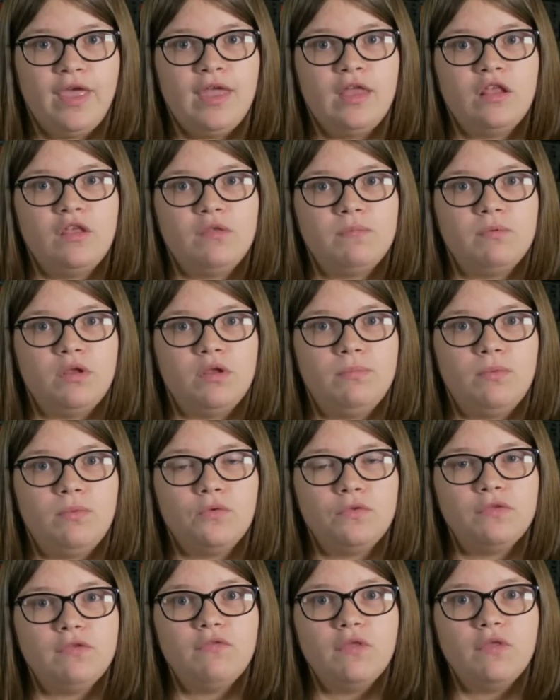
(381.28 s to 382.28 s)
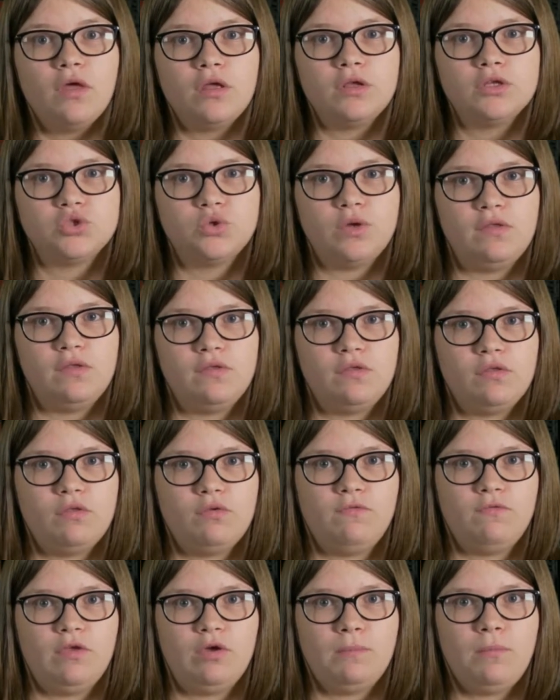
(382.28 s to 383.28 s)
80s, putting most of the country into
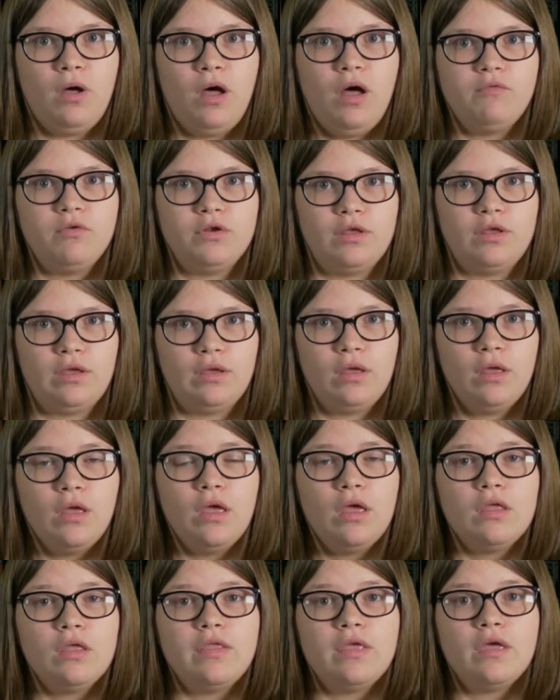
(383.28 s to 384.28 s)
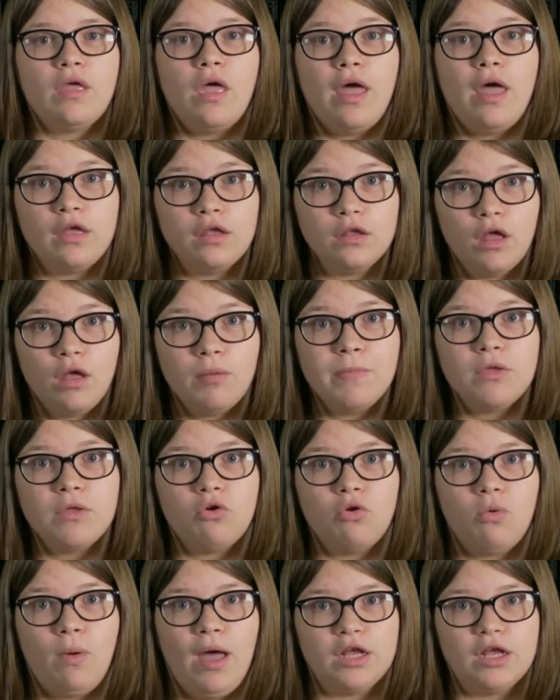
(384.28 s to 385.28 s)
severe poverty. The
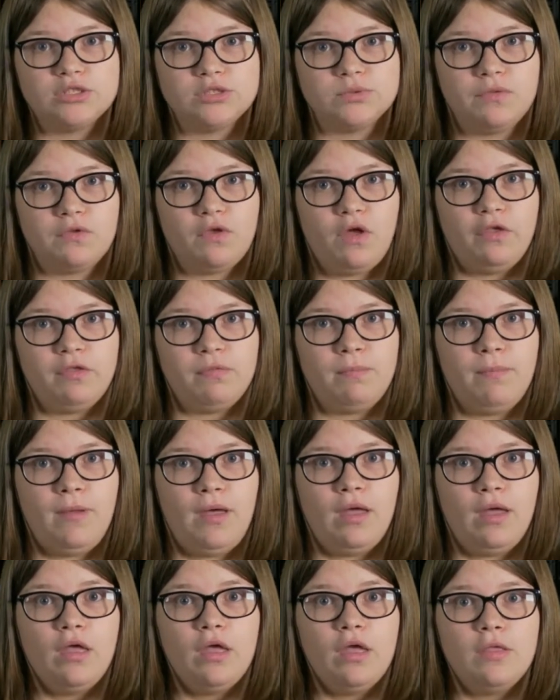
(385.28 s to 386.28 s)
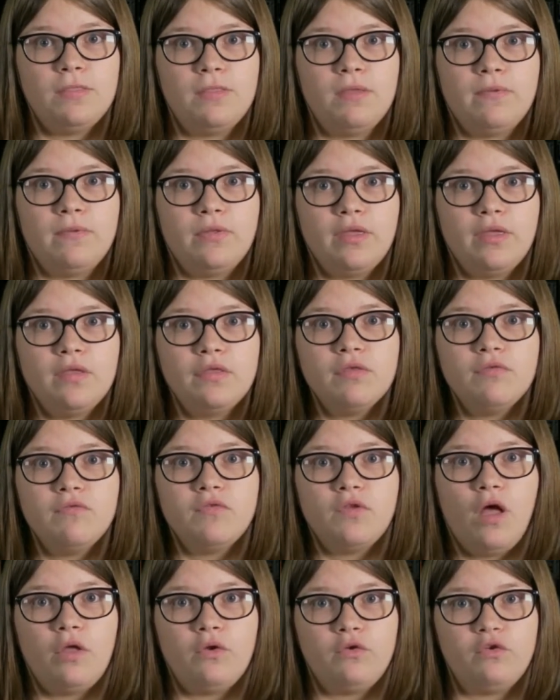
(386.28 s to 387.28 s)
economic crash was caused by the billions
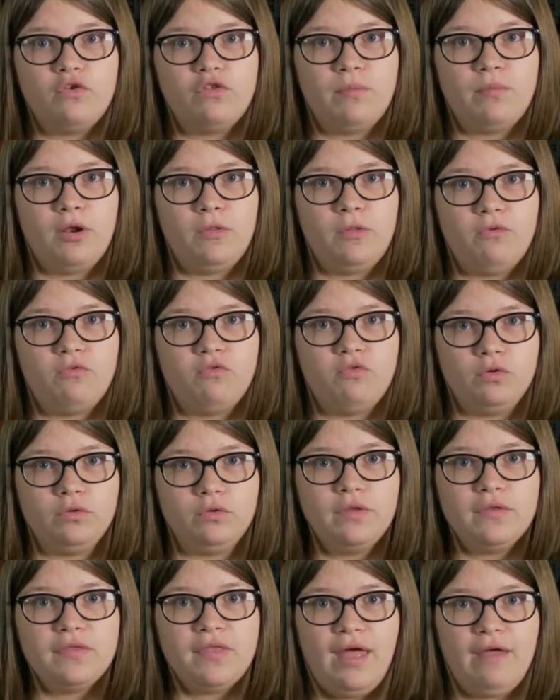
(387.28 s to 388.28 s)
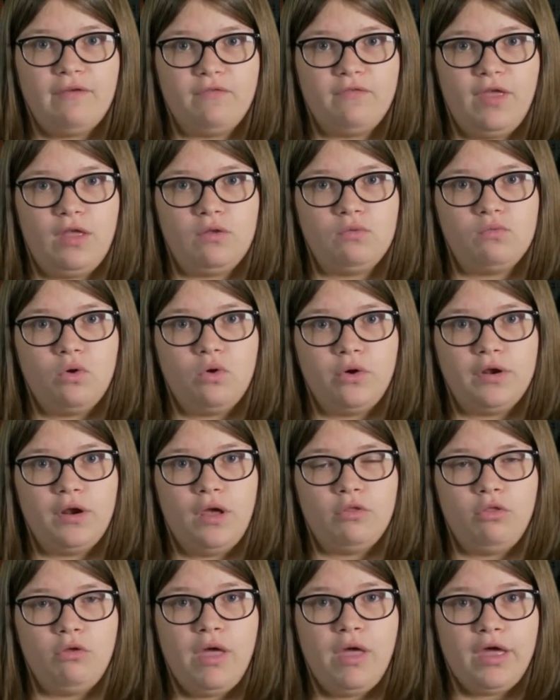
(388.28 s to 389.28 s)
of dollars spent on the fruitless Afghan war and
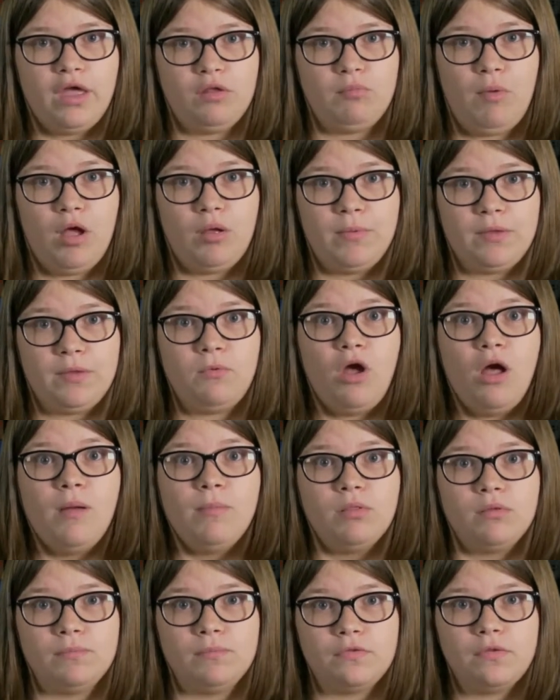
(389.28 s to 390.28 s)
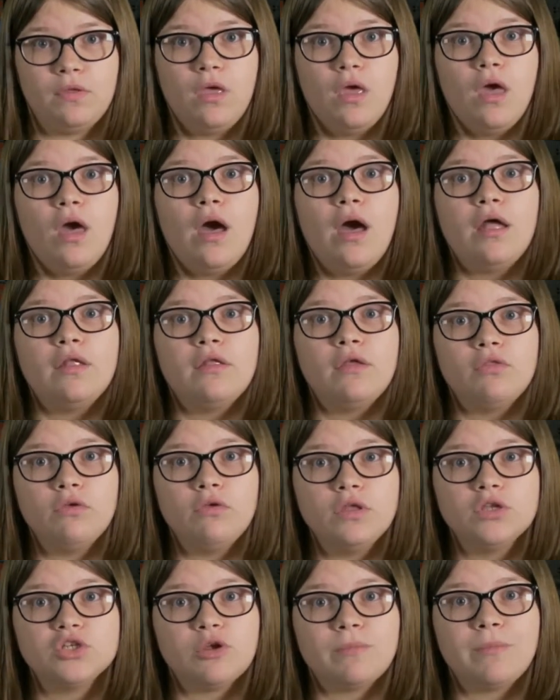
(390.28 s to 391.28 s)
other economic problems. Another
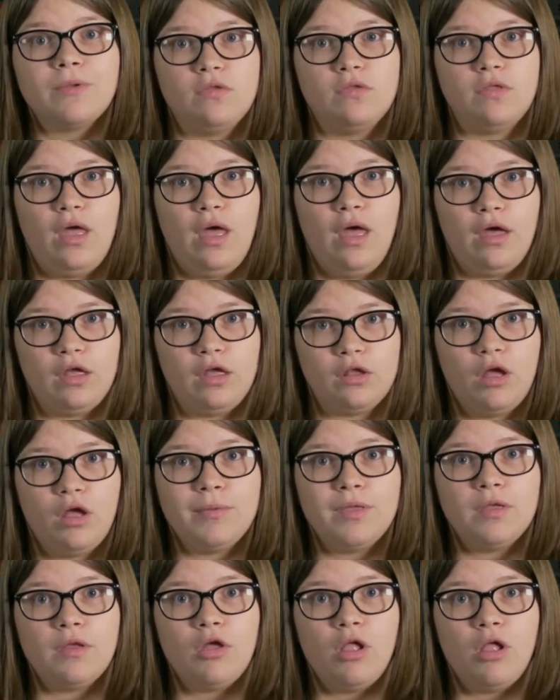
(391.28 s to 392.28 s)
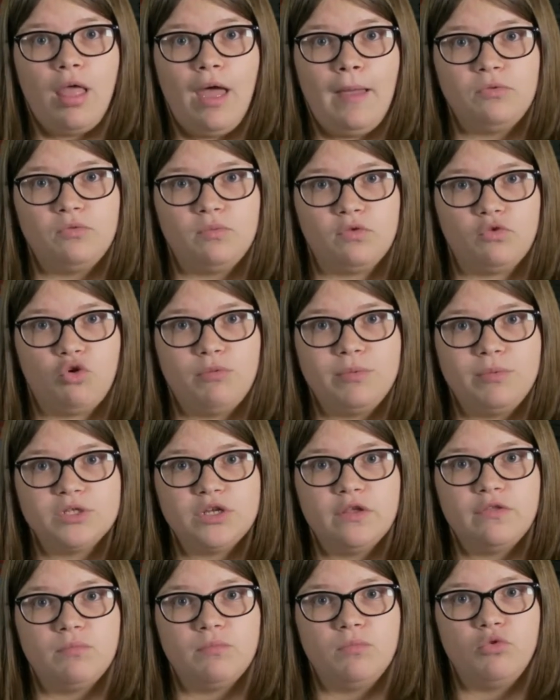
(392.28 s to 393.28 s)
contributor to the economic collapse was
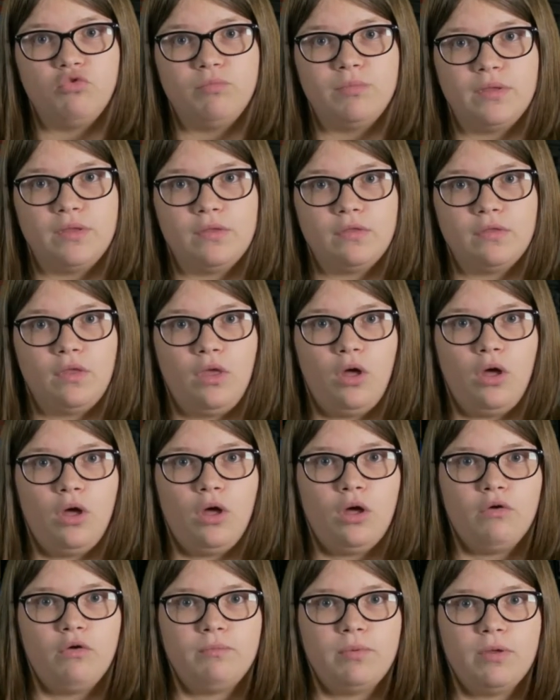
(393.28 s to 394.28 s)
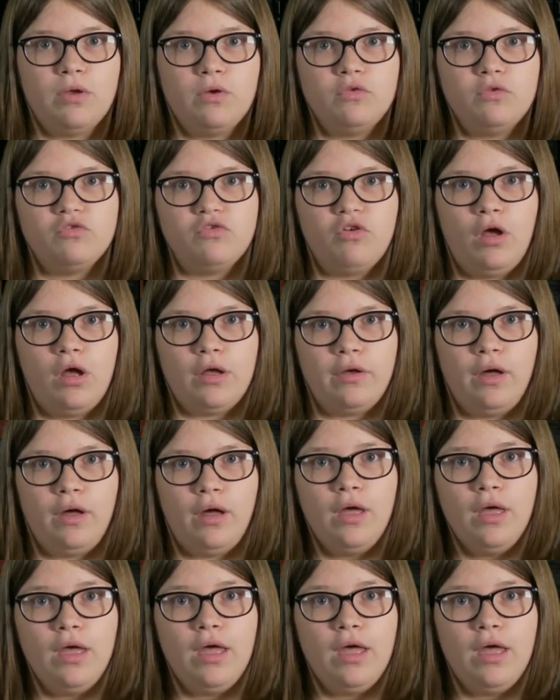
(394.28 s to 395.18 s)
Gorbachev's movements of perestroika,